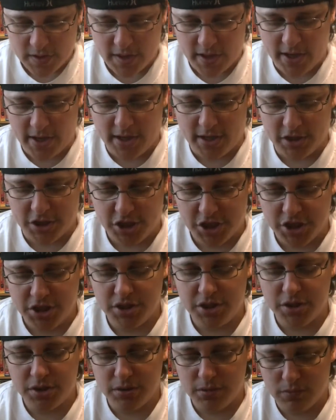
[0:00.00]
And
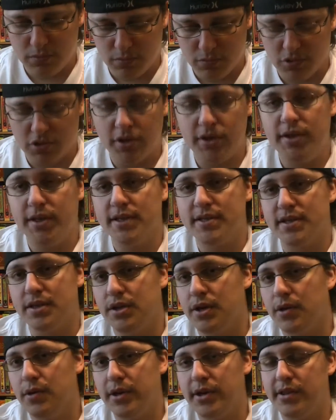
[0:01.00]
she really doesn't
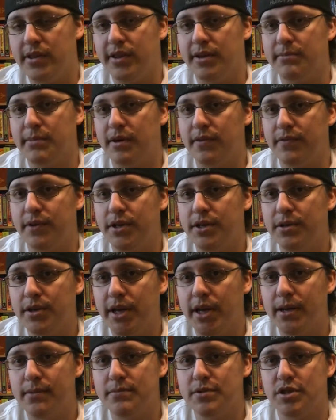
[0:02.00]
know anything about video
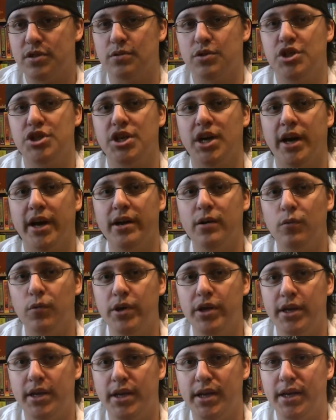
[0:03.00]
games, so she kind of
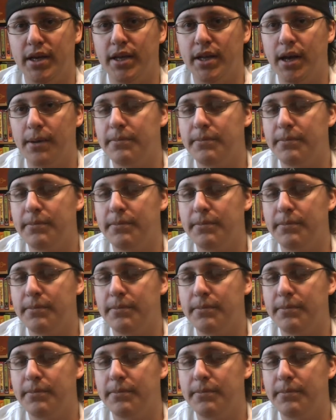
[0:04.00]
went in.